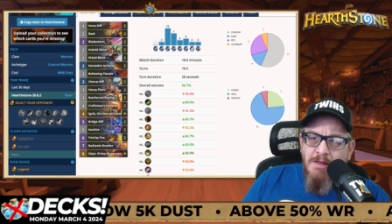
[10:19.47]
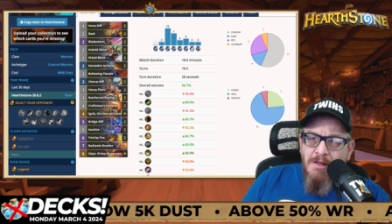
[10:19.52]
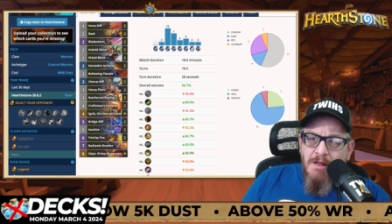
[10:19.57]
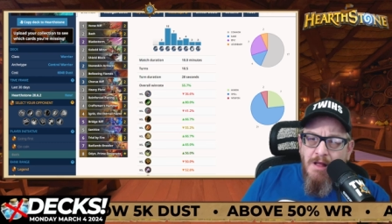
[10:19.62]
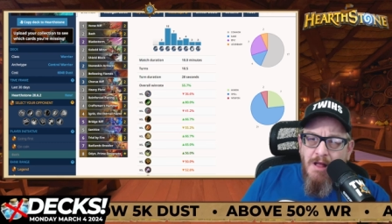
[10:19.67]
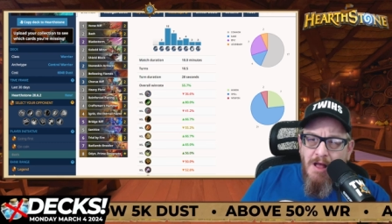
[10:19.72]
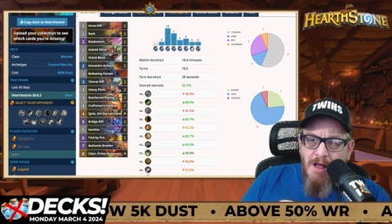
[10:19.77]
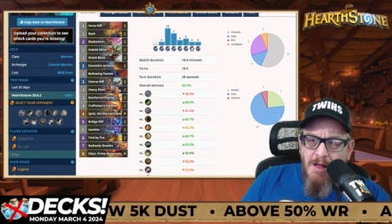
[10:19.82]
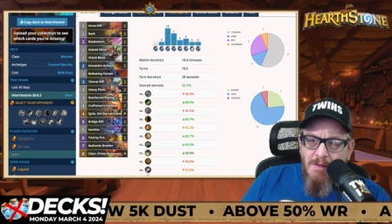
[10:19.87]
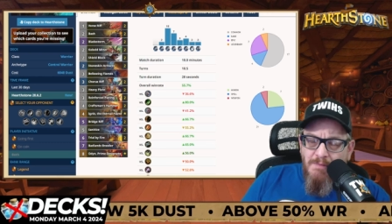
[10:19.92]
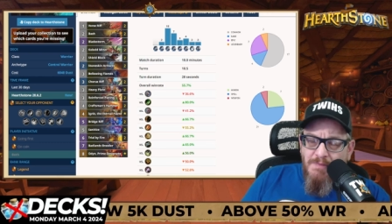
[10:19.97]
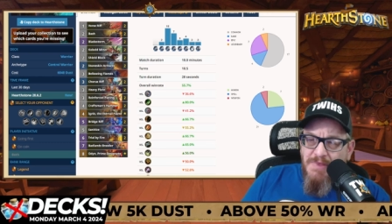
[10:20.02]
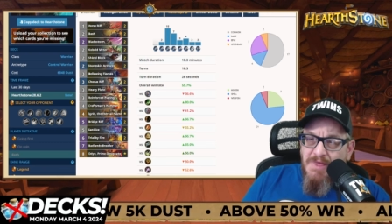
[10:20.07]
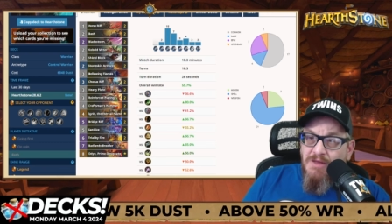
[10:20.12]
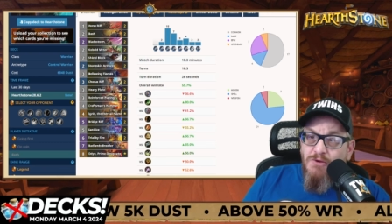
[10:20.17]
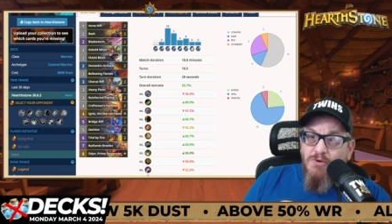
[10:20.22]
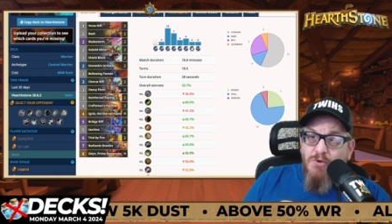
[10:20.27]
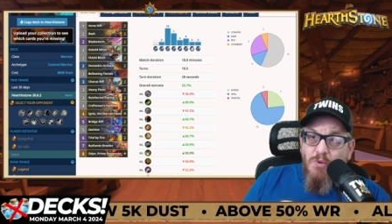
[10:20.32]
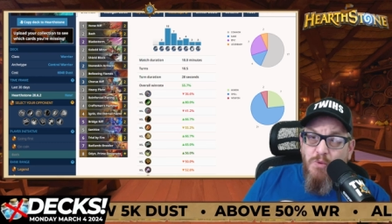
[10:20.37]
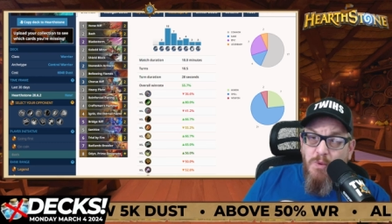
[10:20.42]

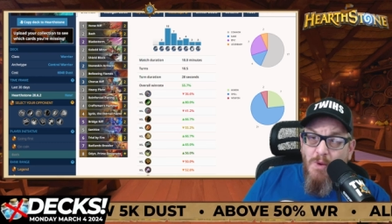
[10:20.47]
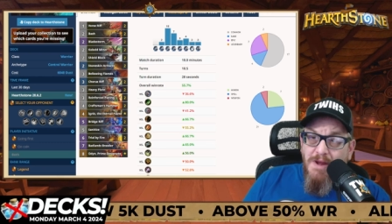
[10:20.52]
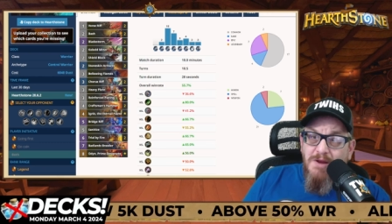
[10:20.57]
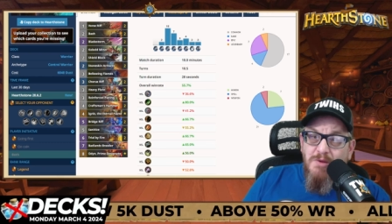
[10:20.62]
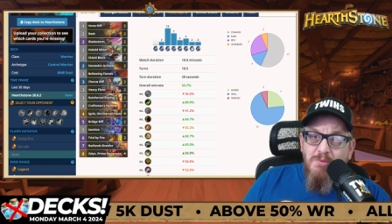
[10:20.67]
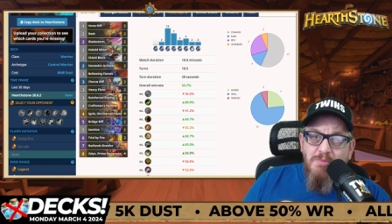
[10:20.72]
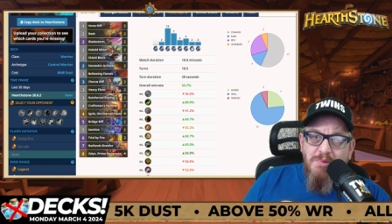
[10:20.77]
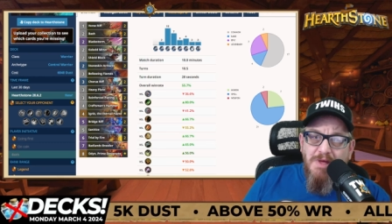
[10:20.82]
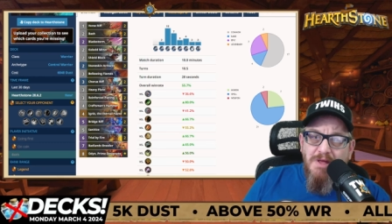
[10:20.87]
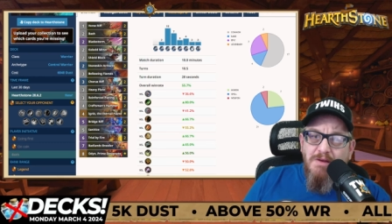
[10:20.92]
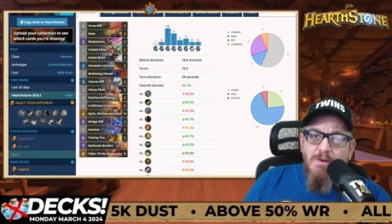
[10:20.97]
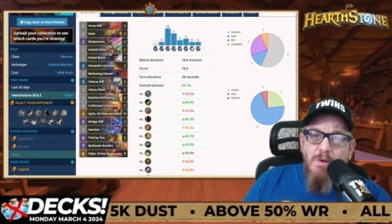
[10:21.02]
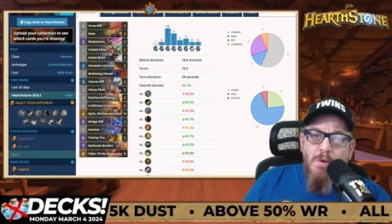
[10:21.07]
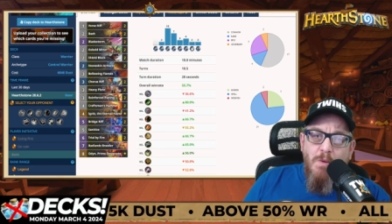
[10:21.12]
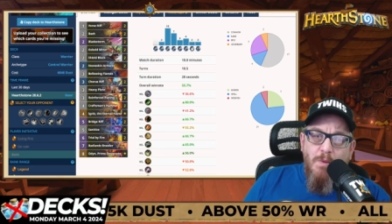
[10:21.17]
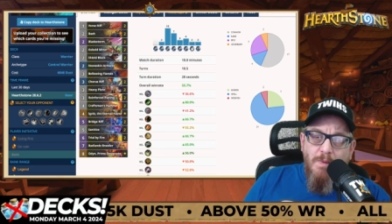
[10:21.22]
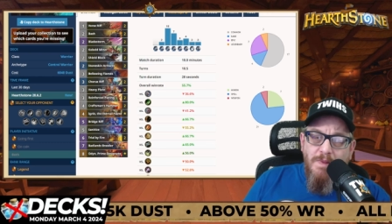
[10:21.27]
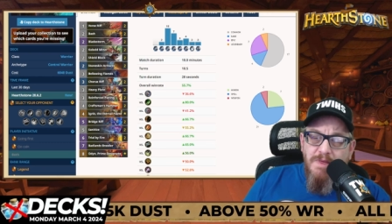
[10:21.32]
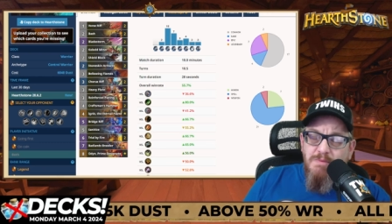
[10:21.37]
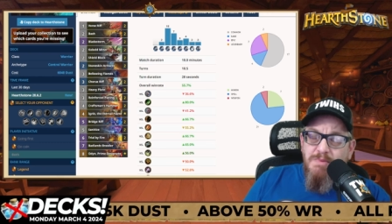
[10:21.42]
in quite a bit,
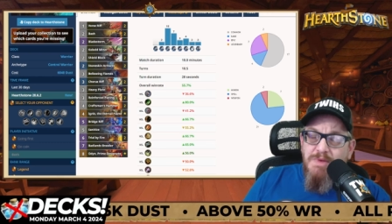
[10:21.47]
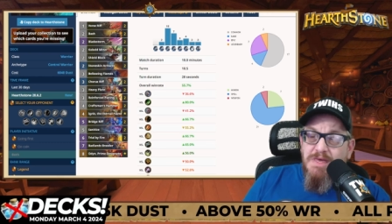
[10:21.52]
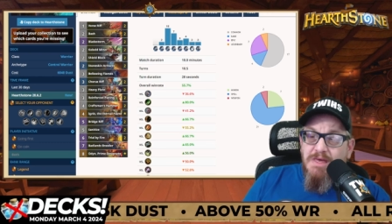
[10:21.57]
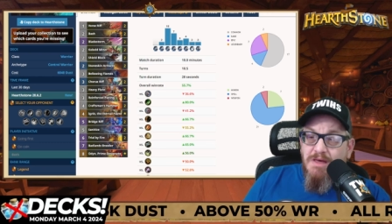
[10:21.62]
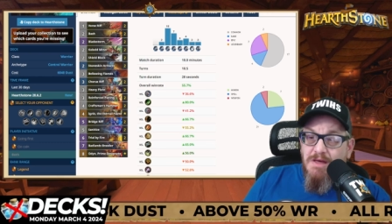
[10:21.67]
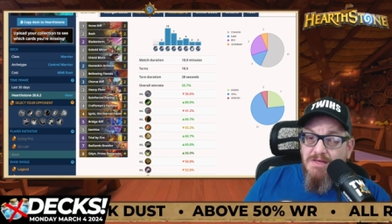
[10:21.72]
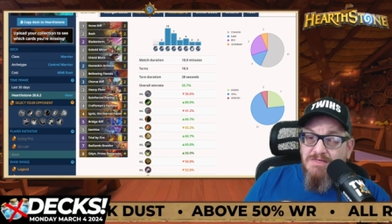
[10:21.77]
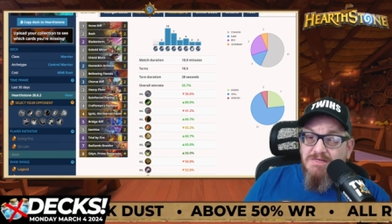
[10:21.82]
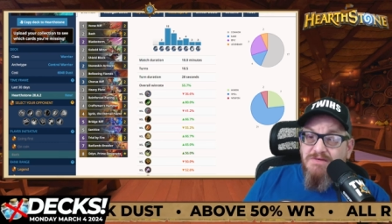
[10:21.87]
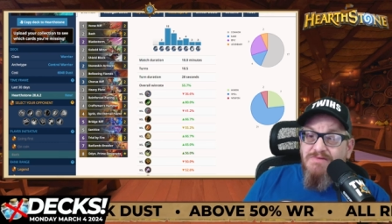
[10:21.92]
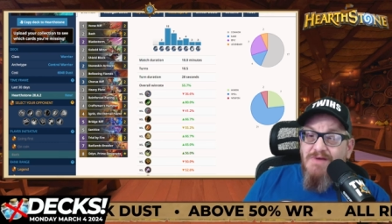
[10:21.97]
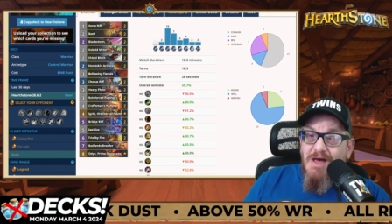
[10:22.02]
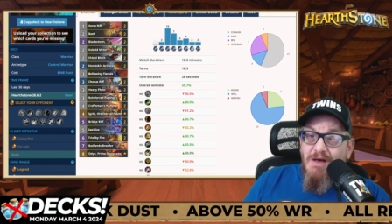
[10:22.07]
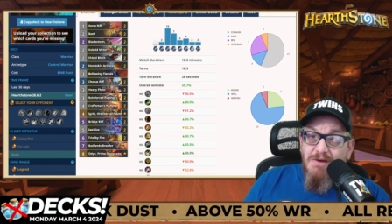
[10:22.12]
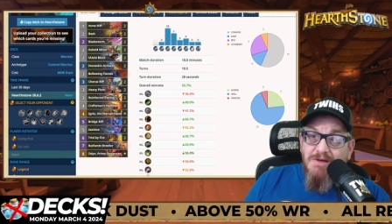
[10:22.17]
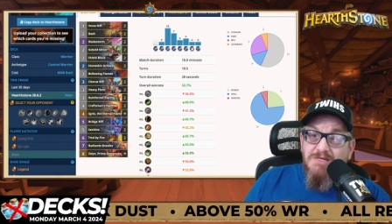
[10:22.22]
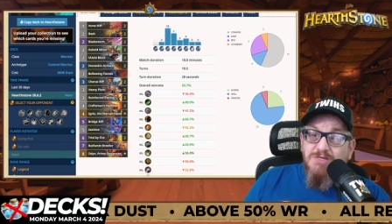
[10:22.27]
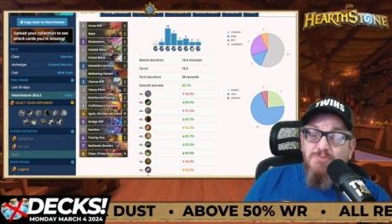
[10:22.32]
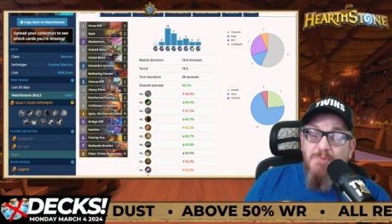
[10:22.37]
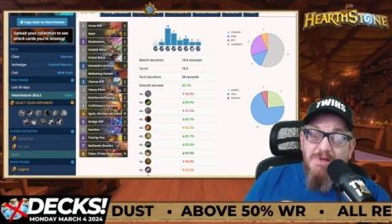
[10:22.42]
only because of
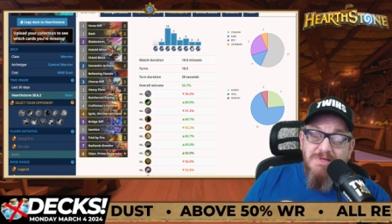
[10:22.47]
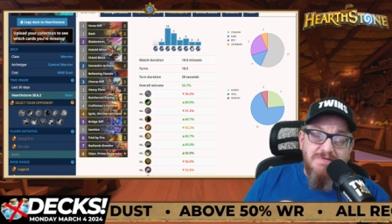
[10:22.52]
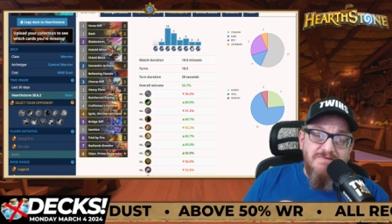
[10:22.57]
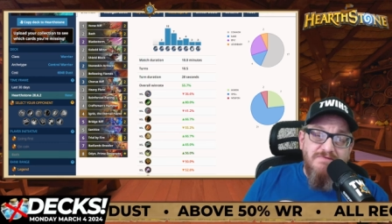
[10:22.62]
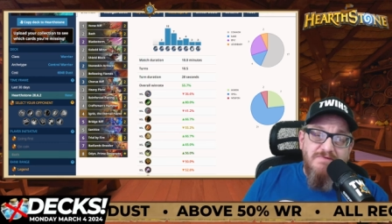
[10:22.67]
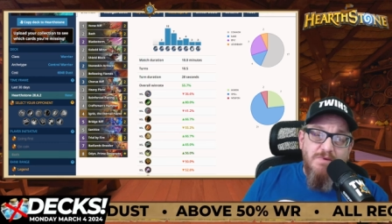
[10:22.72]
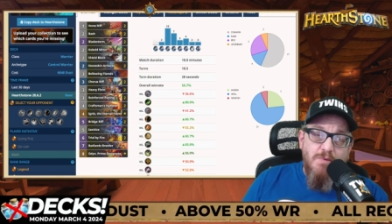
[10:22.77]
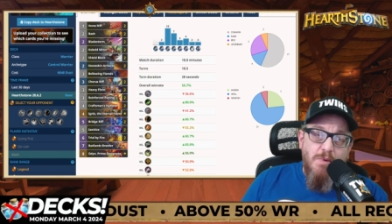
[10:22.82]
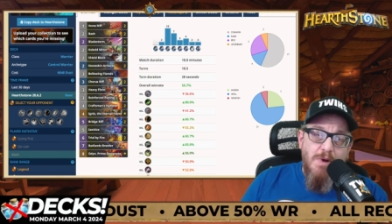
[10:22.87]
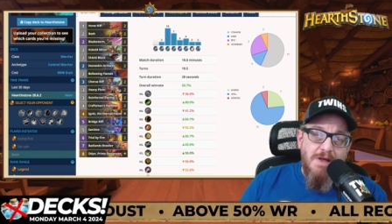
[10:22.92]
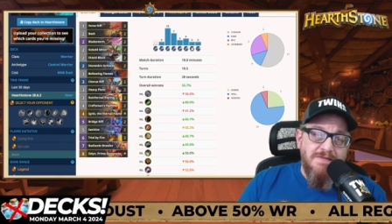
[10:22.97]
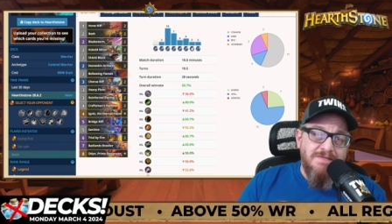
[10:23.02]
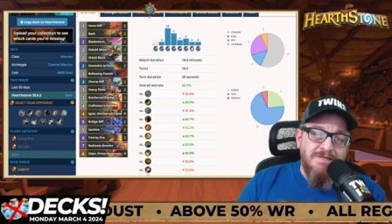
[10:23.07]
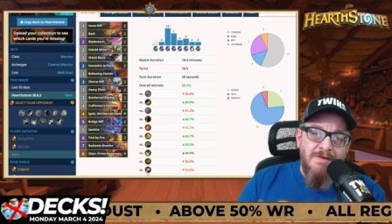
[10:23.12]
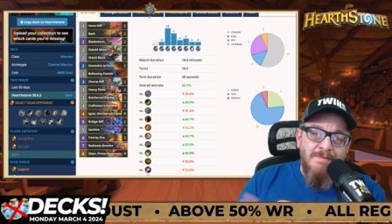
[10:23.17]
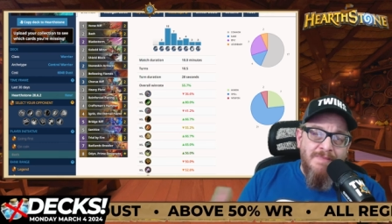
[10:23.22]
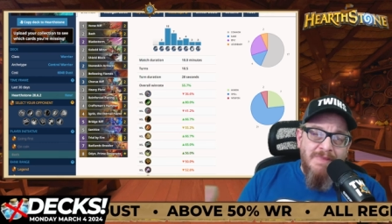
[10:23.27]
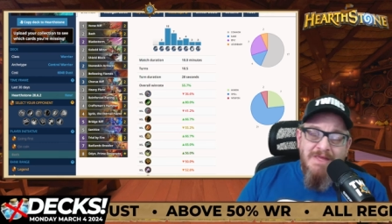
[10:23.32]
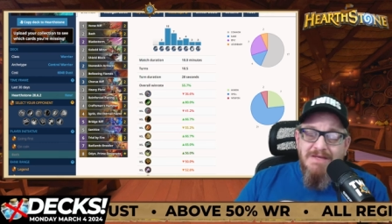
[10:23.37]
how expensive it was.